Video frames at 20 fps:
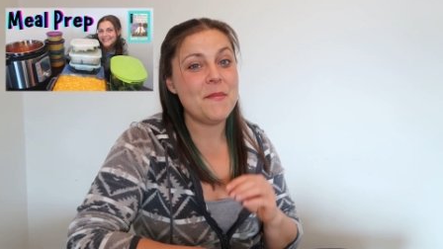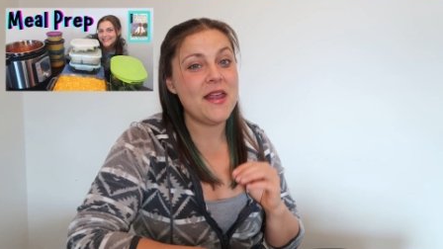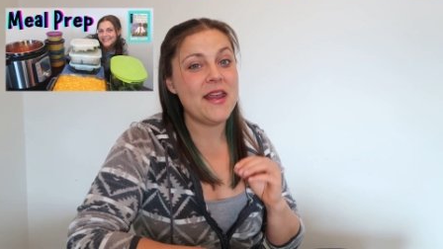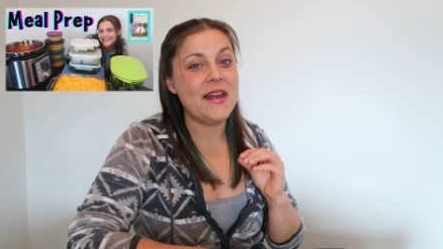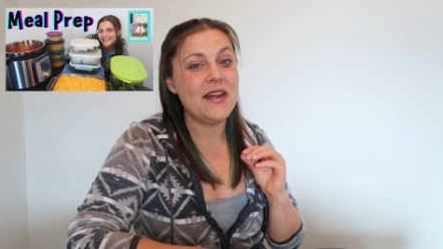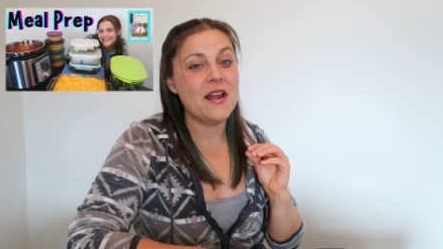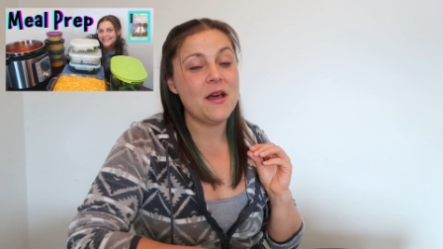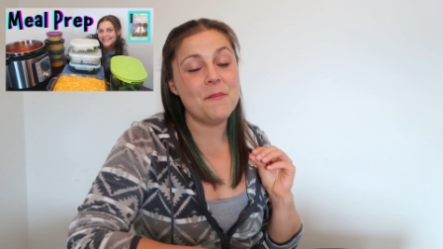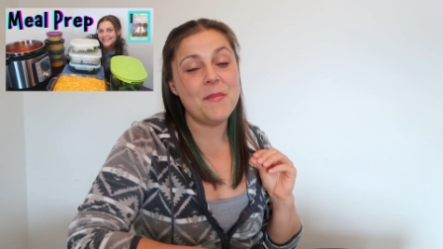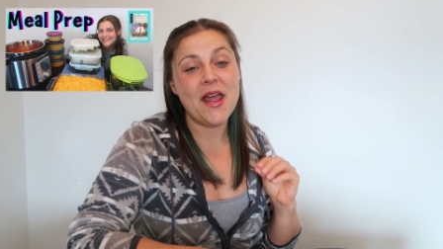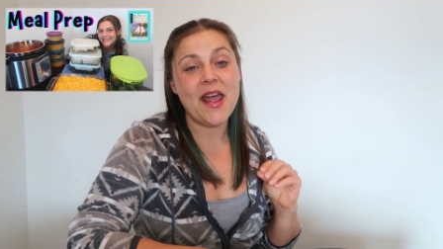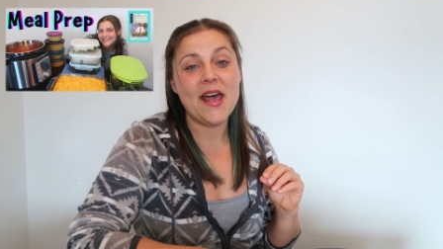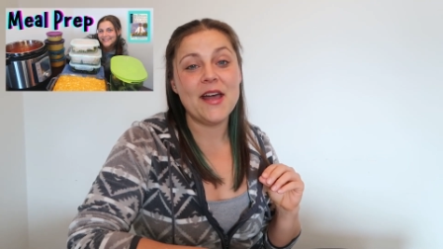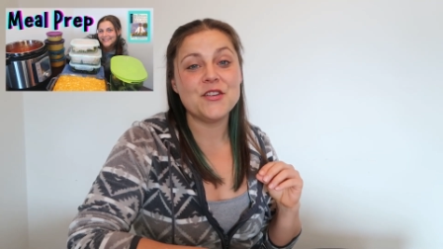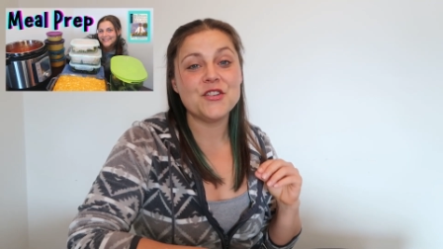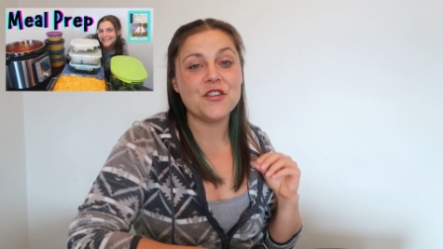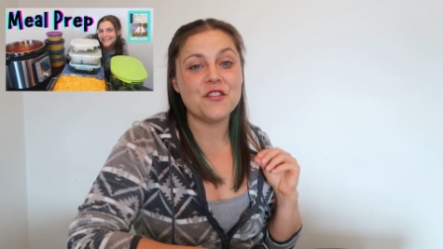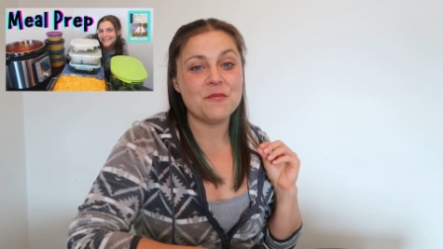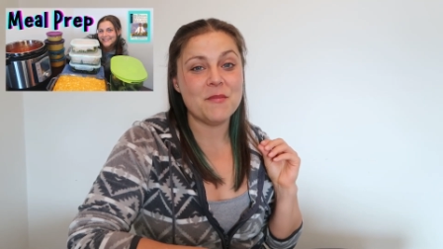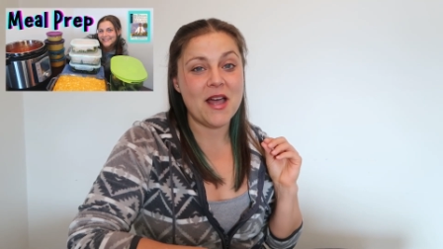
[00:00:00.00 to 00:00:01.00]
made a
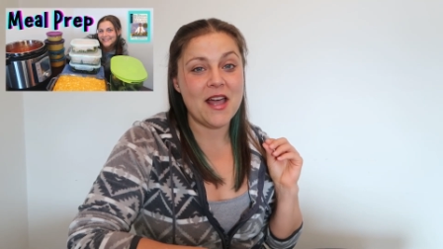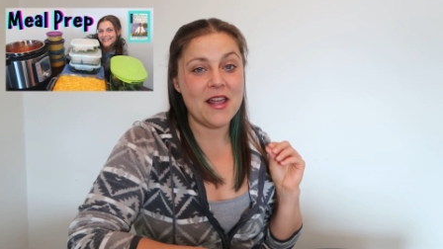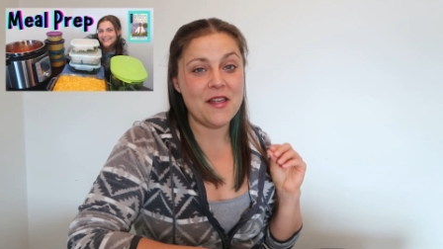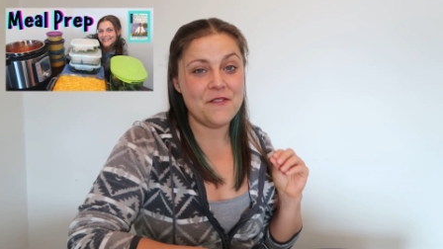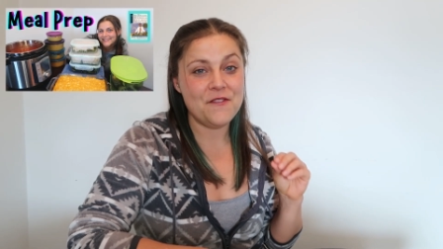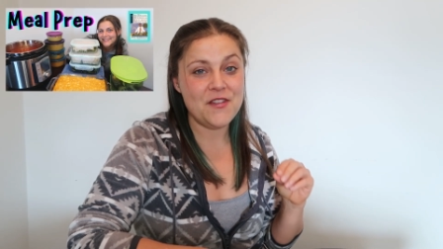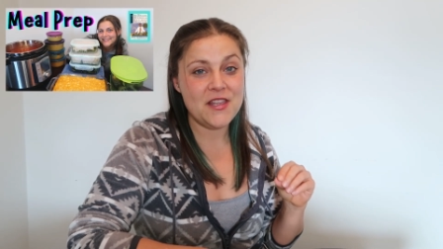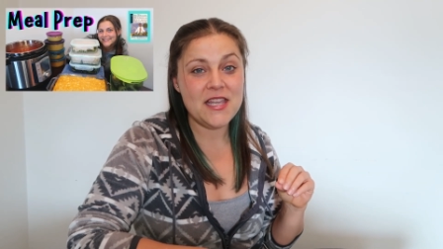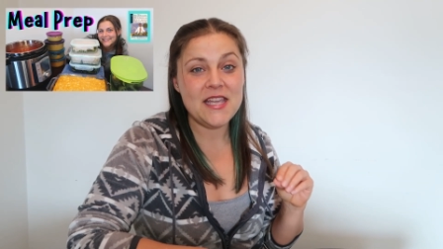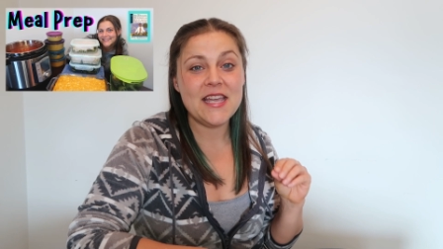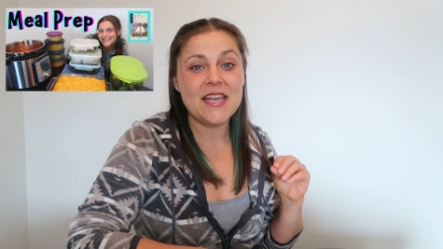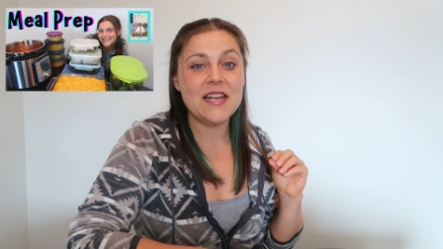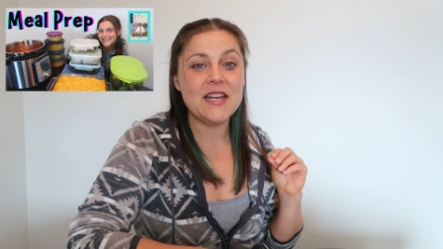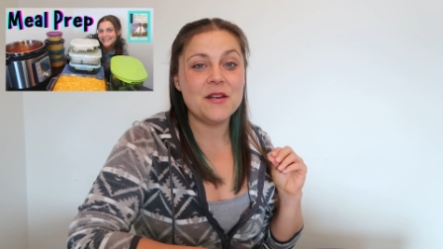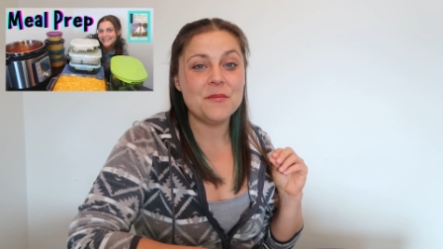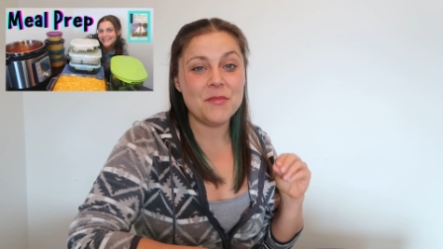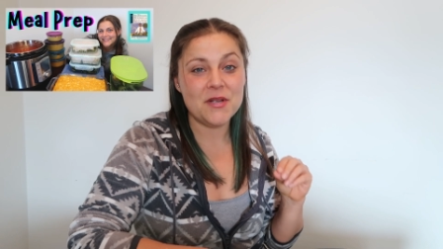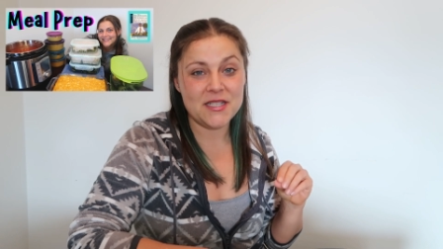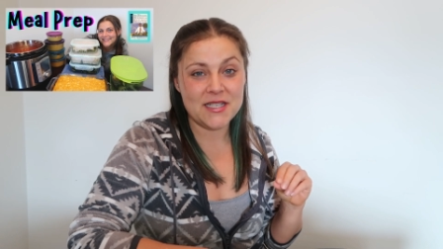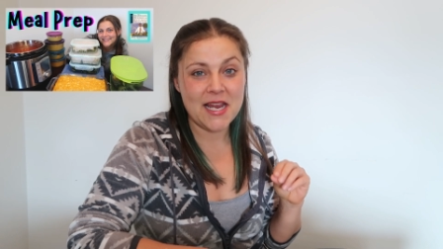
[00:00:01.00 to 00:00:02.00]
batch of my
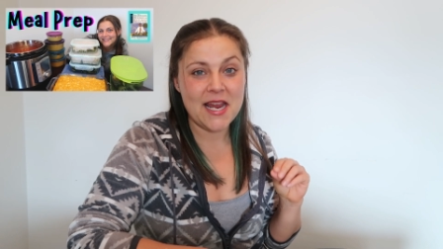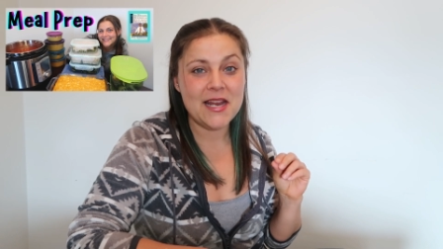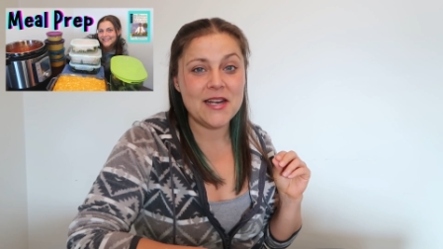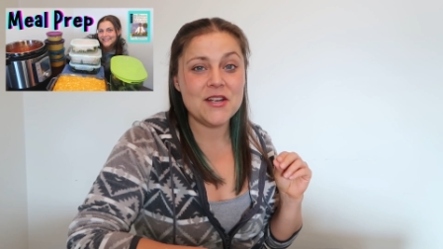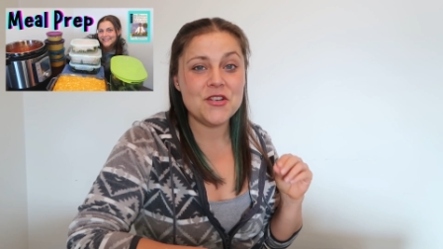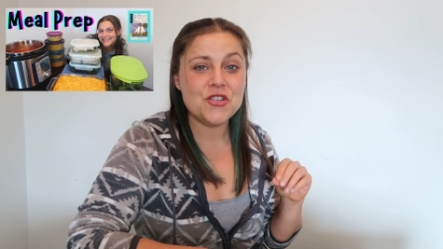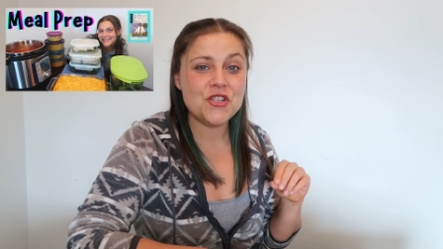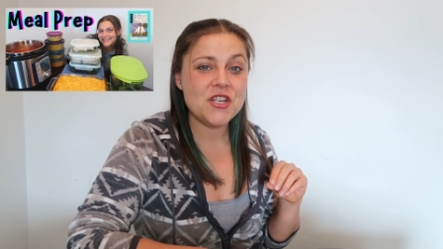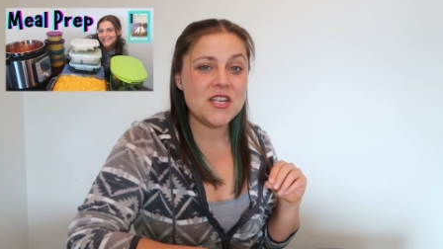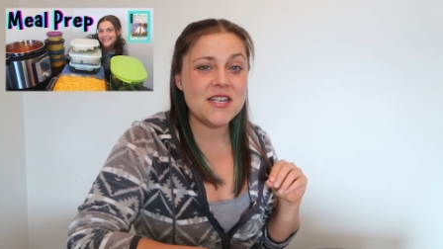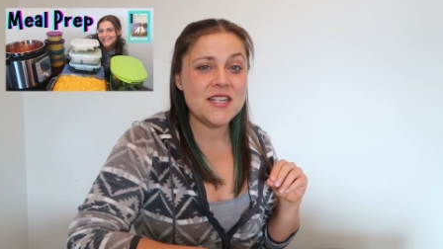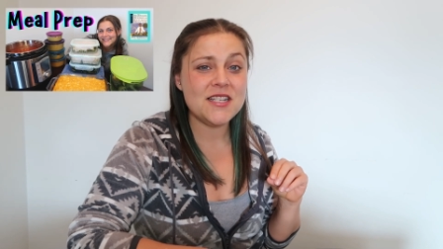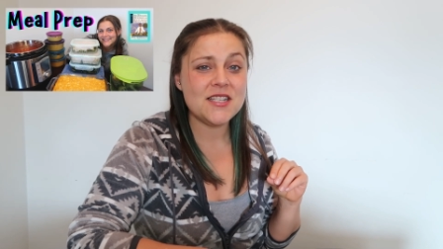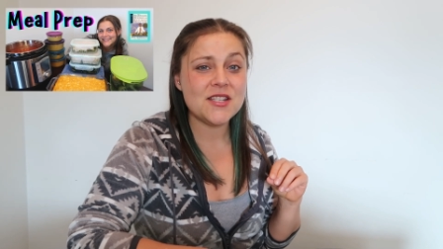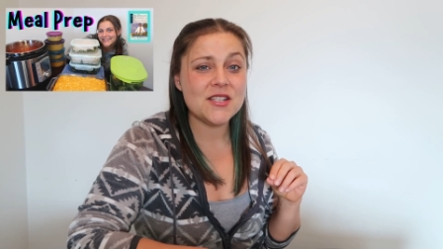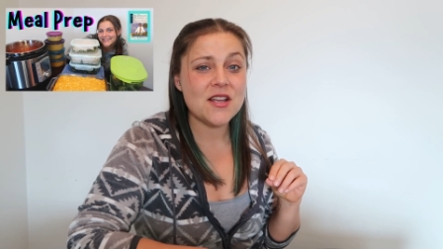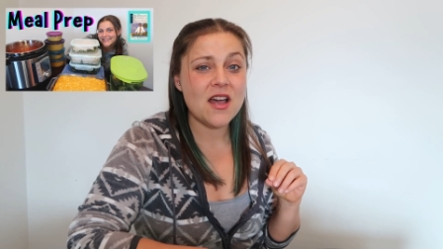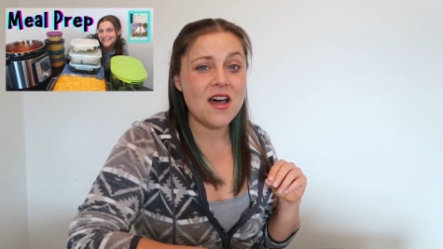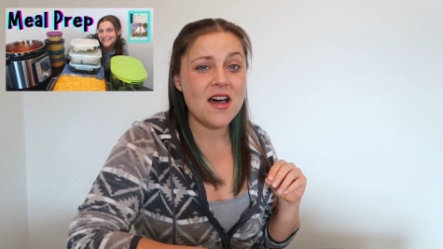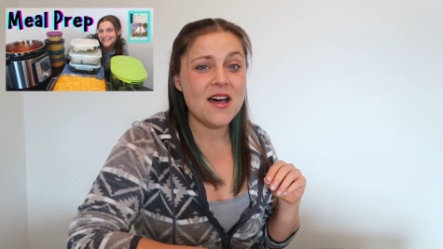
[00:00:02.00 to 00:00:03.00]
vegan potato
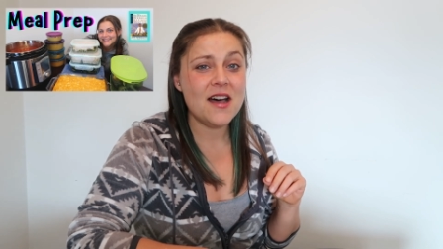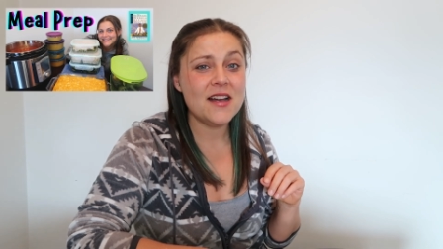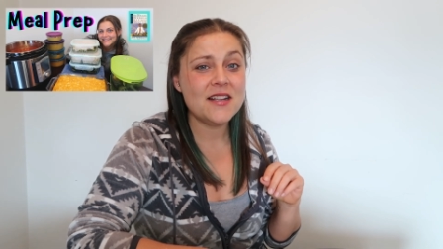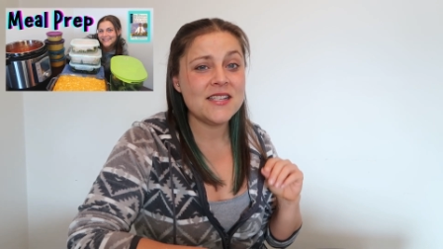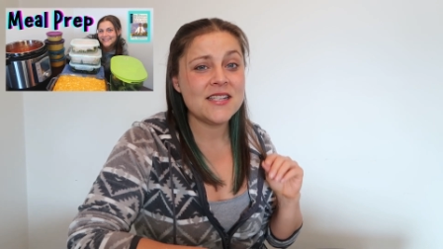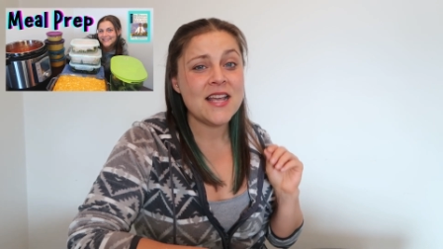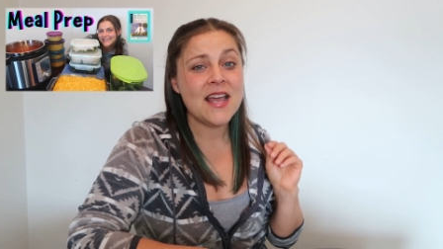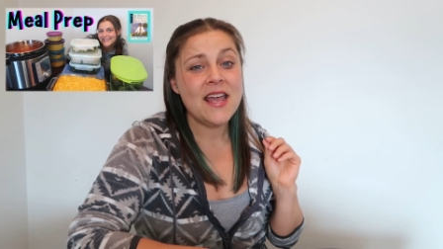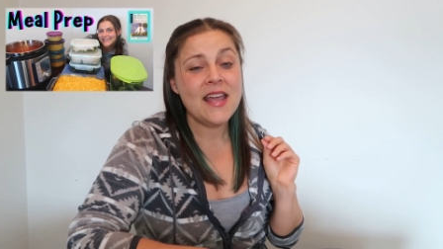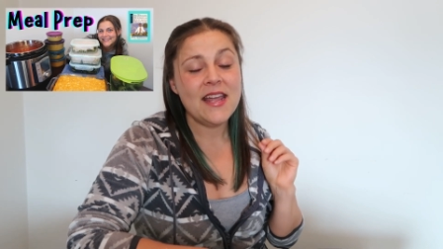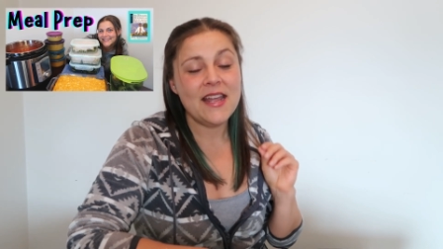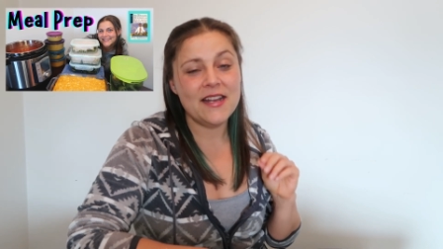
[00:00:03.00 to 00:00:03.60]
cheese sauce